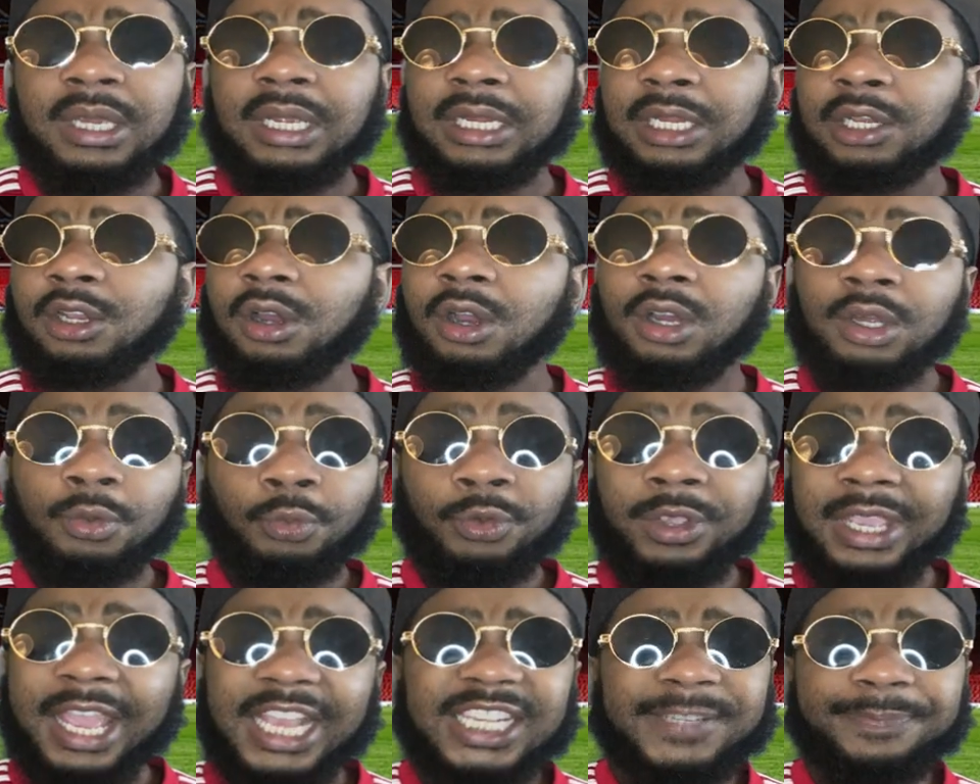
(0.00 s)
You know,
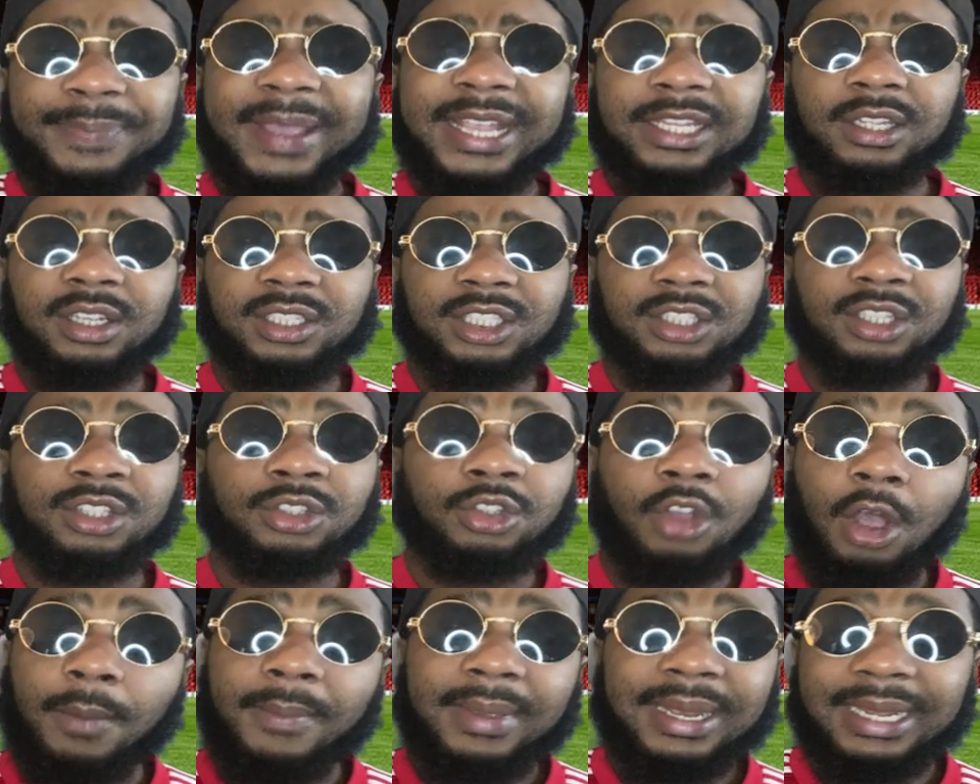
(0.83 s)
we expect us to
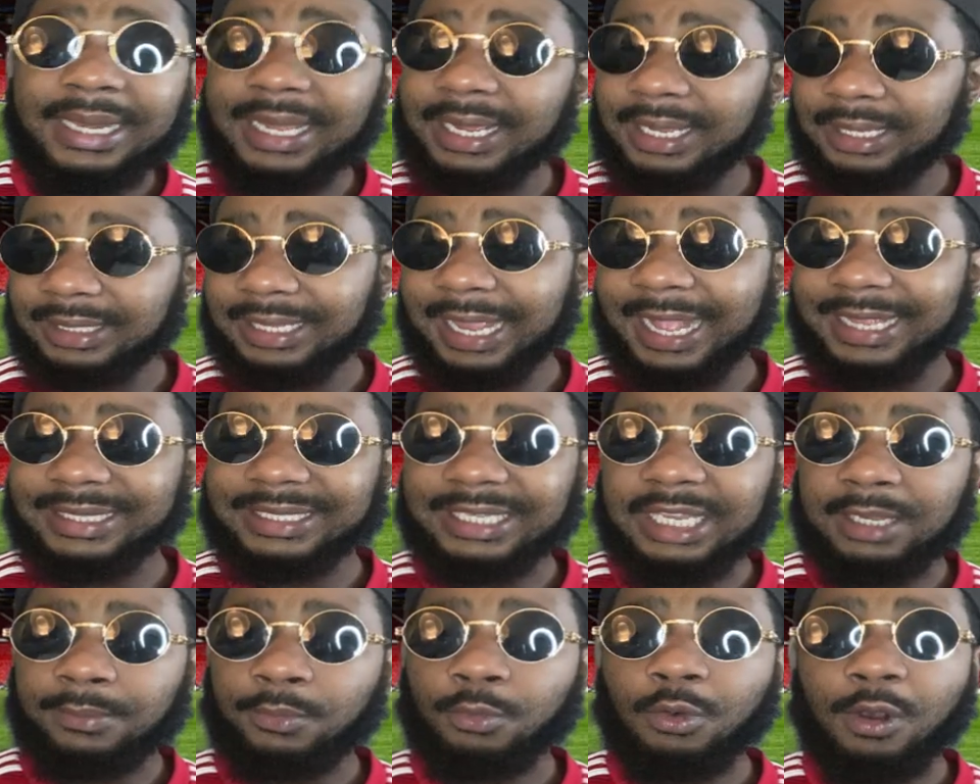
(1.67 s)
dominate that
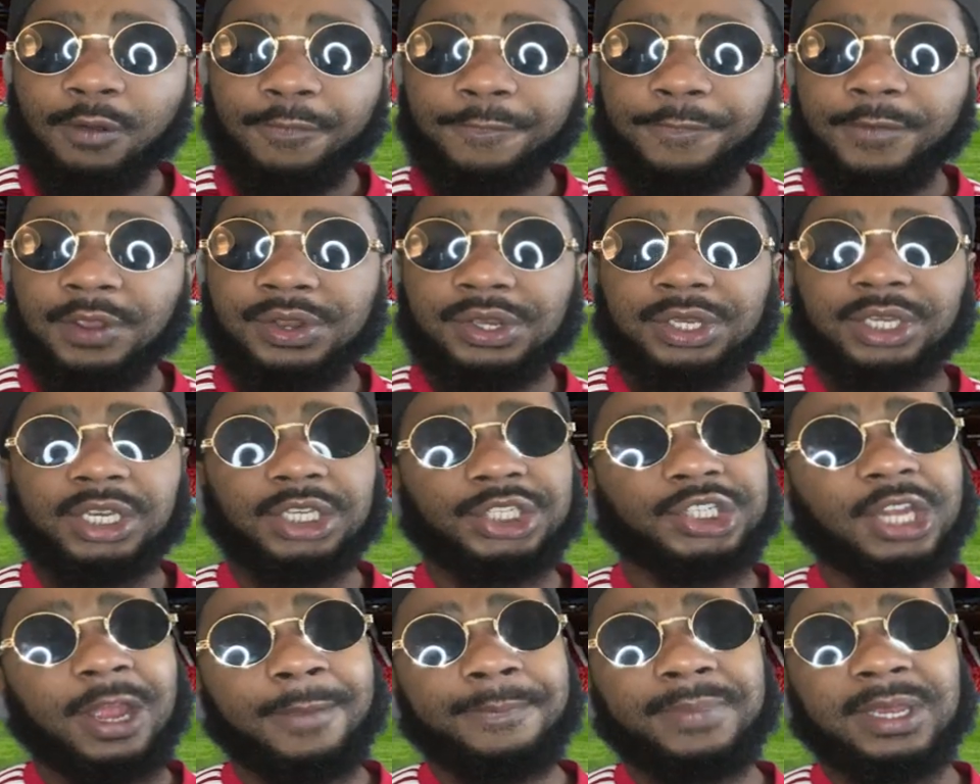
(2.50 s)
team, Watford, the
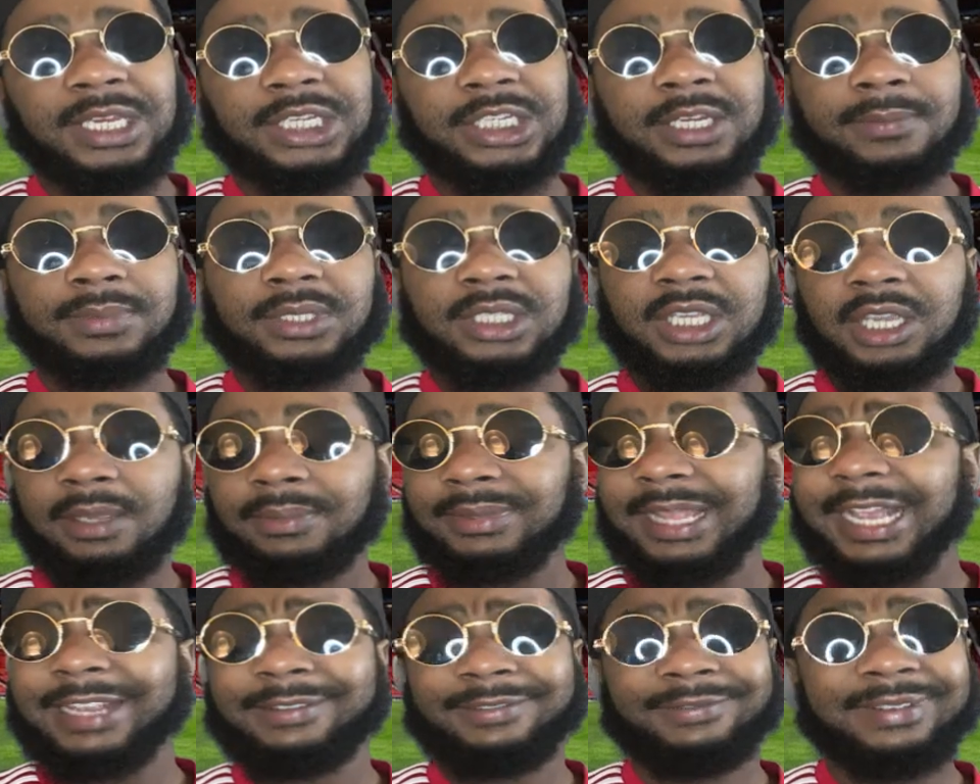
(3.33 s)
championship team
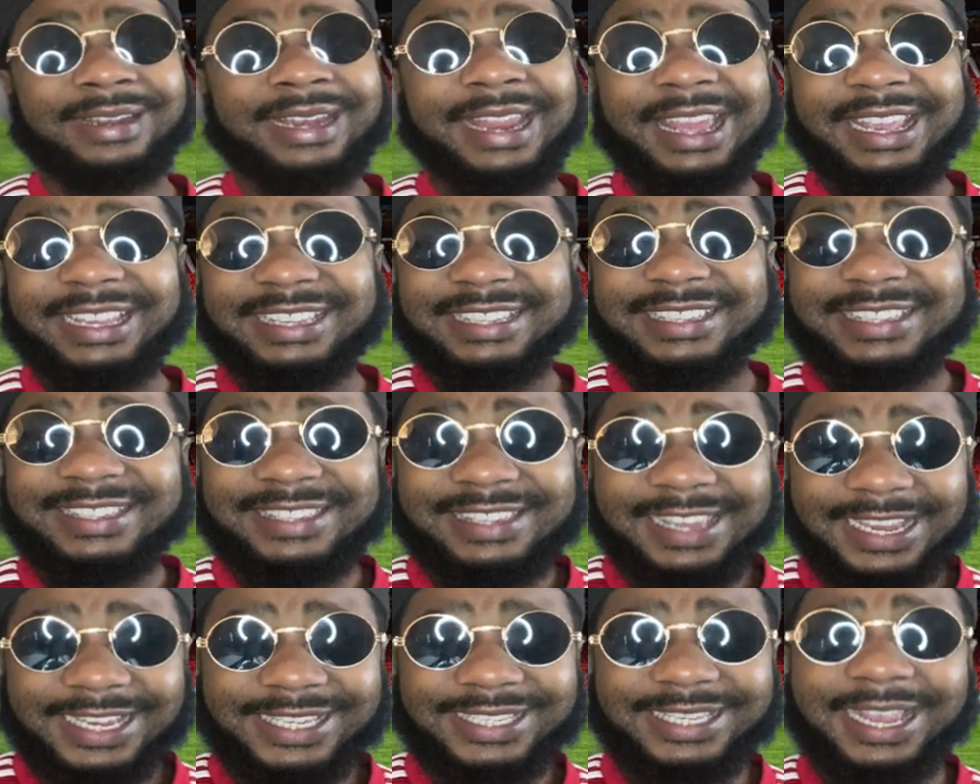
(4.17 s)
that lay
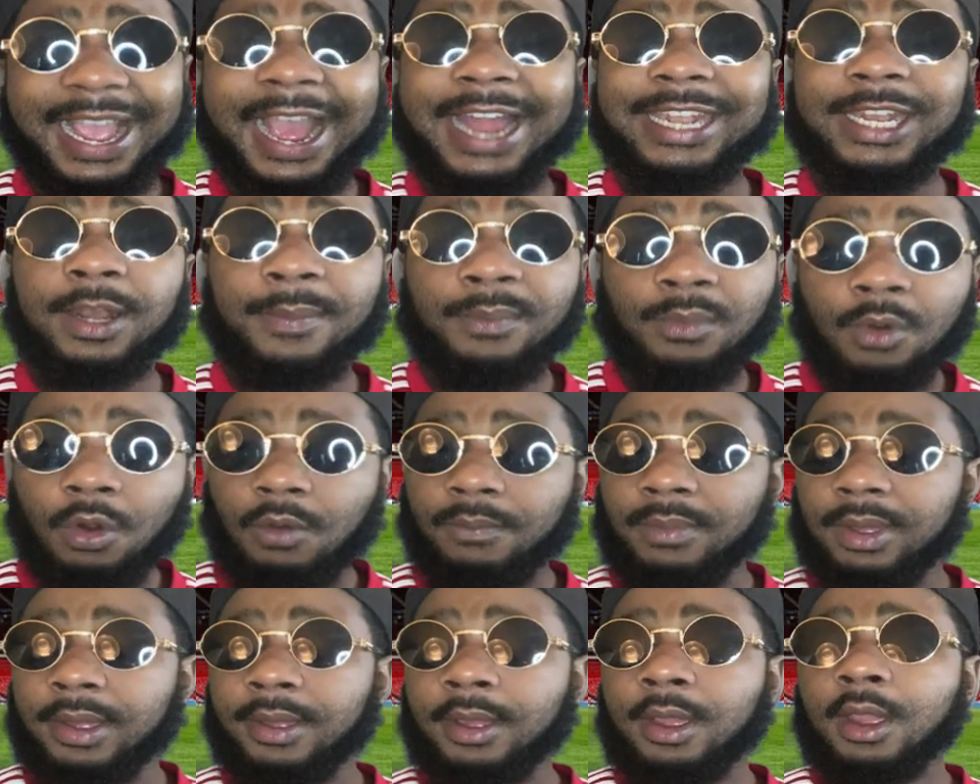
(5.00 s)
six at the
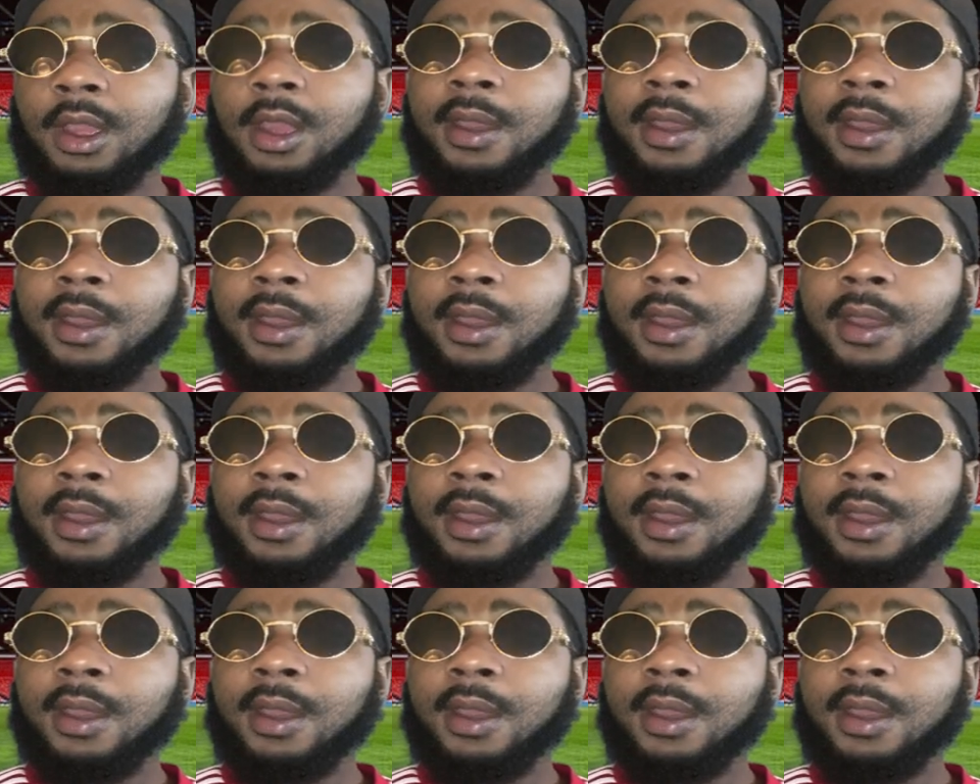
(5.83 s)
moment.